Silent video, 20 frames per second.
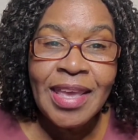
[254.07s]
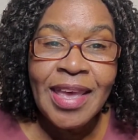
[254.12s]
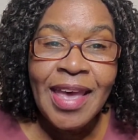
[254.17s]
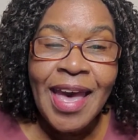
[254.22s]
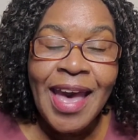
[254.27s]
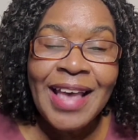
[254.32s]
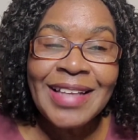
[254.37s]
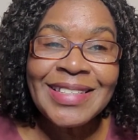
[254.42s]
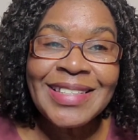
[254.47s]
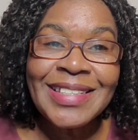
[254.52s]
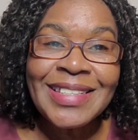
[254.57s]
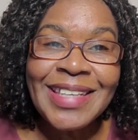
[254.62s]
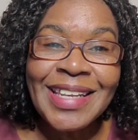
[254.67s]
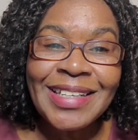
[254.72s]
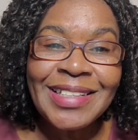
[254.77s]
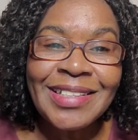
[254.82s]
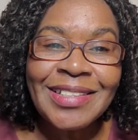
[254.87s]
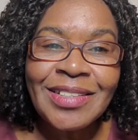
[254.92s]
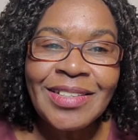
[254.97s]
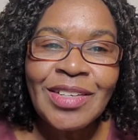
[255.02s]
has
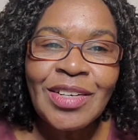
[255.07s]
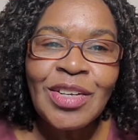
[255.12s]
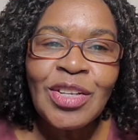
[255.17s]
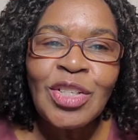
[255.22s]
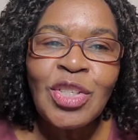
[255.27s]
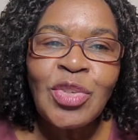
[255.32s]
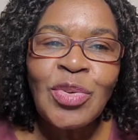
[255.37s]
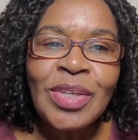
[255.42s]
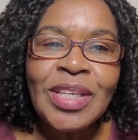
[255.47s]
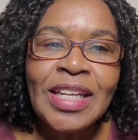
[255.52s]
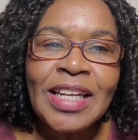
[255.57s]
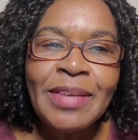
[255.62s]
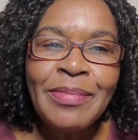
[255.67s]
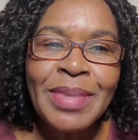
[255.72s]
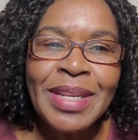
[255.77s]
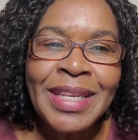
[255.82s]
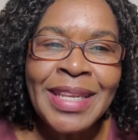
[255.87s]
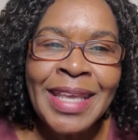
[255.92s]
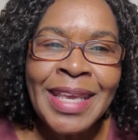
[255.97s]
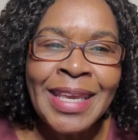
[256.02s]
set to
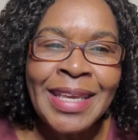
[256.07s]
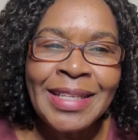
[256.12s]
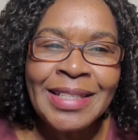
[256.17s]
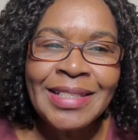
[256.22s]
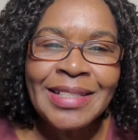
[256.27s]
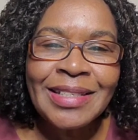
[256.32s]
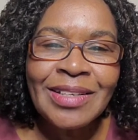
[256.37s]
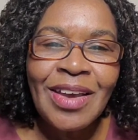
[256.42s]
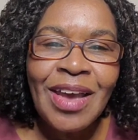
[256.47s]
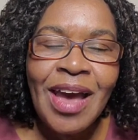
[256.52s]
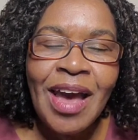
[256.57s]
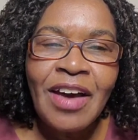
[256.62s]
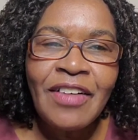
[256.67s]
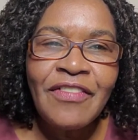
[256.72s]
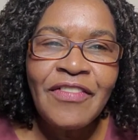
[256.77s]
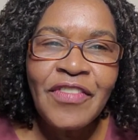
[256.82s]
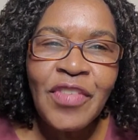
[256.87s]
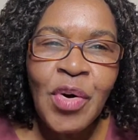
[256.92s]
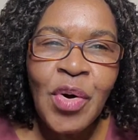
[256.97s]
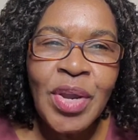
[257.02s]
eliminate
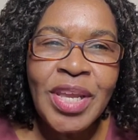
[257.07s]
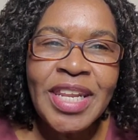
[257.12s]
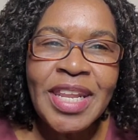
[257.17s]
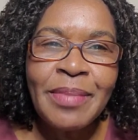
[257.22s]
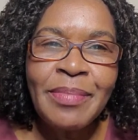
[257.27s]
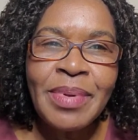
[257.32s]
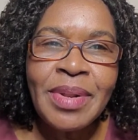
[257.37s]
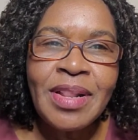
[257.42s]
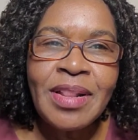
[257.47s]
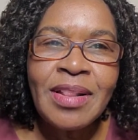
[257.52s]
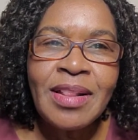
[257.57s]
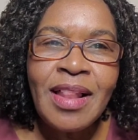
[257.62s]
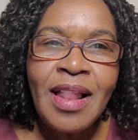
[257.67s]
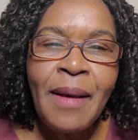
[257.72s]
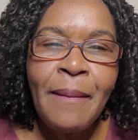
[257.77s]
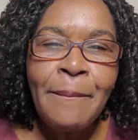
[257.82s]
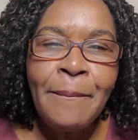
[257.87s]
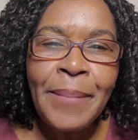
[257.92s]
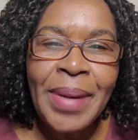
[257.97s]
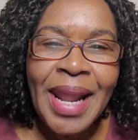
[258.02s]
avoidable
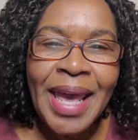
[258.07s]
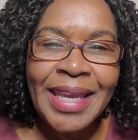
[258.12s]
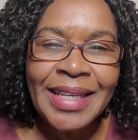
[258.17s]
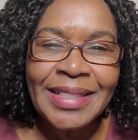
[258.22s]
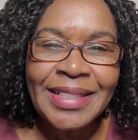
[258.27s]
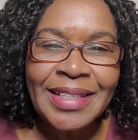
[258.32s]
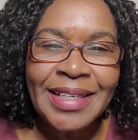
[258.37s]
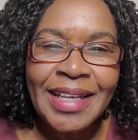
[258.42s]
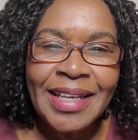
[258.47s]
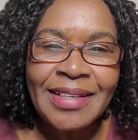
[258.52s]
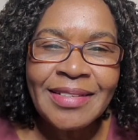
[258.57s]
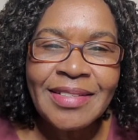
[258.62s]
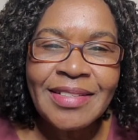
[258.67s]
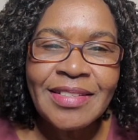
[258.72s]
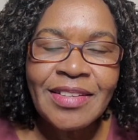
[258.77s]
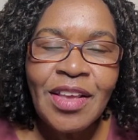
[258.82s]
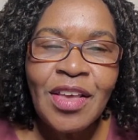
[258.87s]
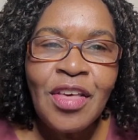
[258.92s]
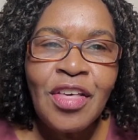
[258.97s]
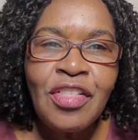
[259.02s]
blindness
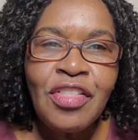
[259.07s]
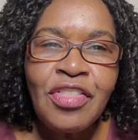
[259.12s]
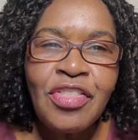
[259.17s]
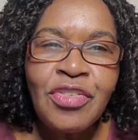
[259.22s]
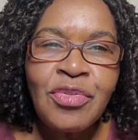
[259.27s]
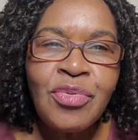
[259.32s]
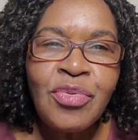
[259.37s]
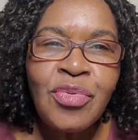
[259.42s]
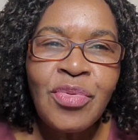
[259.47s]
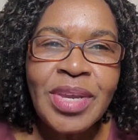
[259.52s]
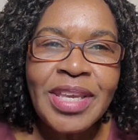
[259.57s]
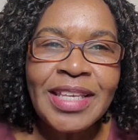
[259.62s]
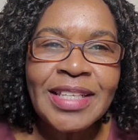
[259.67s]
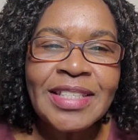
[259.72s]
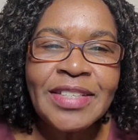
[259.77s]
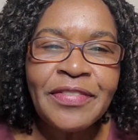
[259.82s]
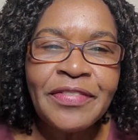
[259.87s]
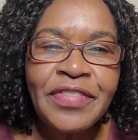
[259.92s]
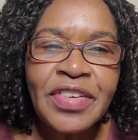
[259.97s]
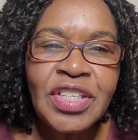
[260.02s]
through its
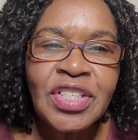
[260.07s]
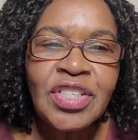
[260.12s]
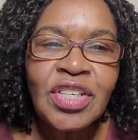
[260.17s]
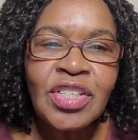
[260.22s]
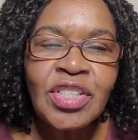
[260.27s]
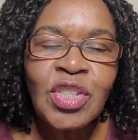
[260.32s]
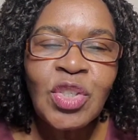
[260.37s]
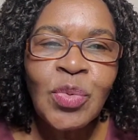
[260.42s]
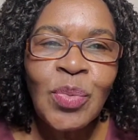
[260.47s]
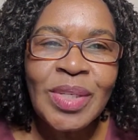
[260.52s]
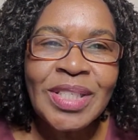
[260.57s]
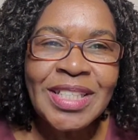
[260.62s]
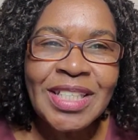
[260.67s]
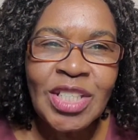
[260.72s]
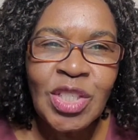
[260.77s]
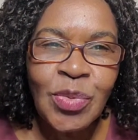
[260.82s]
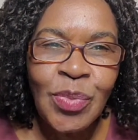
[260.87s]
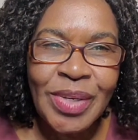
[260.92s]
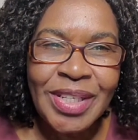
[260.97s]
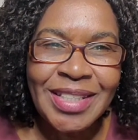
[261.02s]
Vision
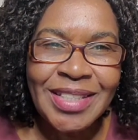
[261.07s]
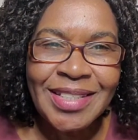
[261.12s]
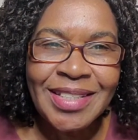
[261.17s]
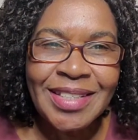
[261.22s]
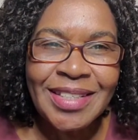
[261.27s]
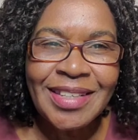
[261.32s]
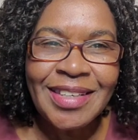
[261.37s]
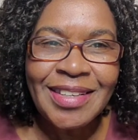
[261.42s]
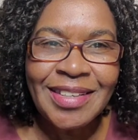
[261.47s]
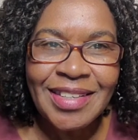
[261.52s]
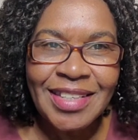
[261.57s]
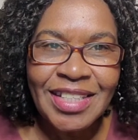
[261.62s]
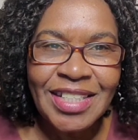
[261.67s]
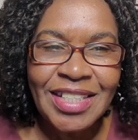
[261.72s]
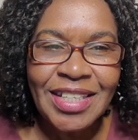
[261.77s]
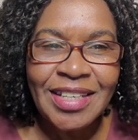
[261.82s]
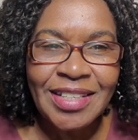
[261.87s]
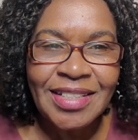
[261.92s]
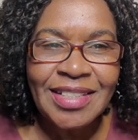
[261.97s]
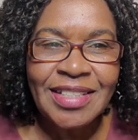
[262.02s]
2020
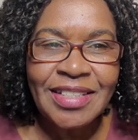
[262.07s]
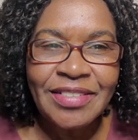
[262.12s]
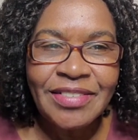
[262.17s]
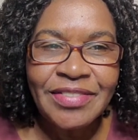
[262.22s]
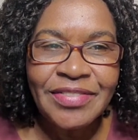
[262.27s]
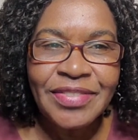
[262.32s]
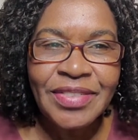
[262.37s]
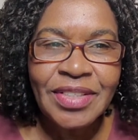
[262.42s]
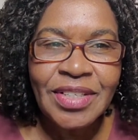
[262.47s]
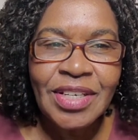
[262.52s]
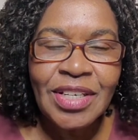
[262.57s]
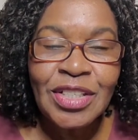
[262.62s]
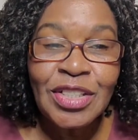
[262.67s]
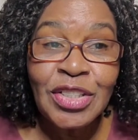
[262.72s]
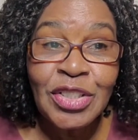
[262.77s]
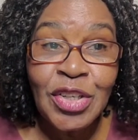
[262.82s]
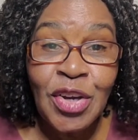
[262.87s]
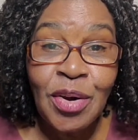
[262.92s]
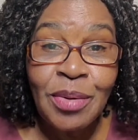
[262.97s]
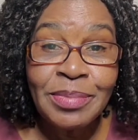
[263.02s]
initiative
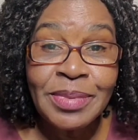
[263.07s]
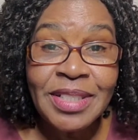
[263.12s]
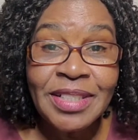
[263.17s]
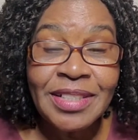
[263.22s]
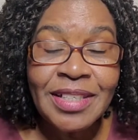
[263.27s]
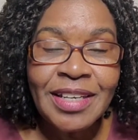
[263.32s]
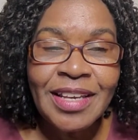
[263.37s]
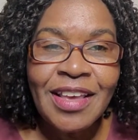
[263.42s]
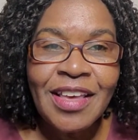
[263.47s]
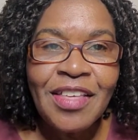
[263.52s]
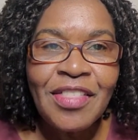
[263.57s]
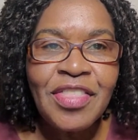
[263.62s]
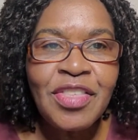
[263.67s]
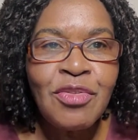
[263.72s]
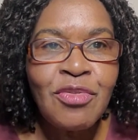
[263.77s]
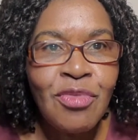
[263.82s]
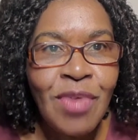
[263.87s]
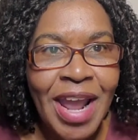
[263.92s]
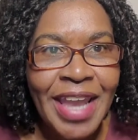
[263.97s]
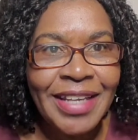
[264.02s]
dubbed the
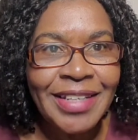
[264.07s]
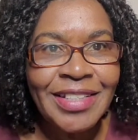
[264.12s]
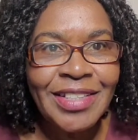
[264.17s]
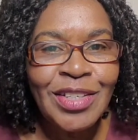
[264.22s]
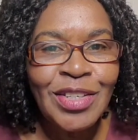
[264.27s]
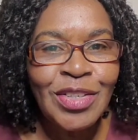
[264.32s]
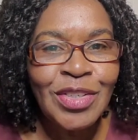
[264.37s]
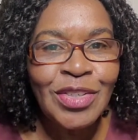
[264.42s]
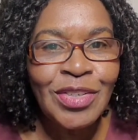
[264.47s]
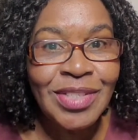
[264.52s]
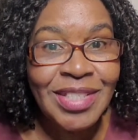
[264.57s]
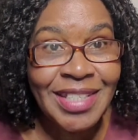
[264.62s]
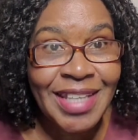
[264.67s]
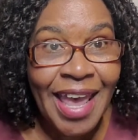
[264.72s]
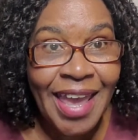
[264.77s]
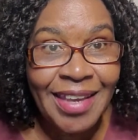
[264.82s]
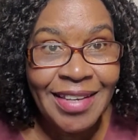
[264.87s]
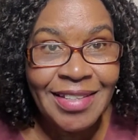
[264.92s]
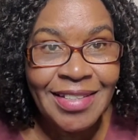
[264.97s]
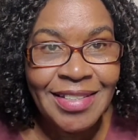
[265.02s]
Right to
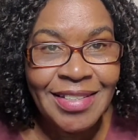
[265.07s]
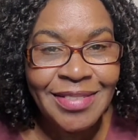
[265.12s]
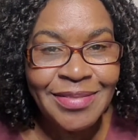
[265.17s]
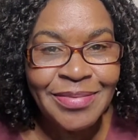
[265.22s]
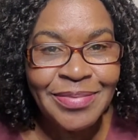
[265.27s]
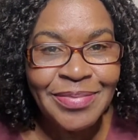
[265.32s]
Sight.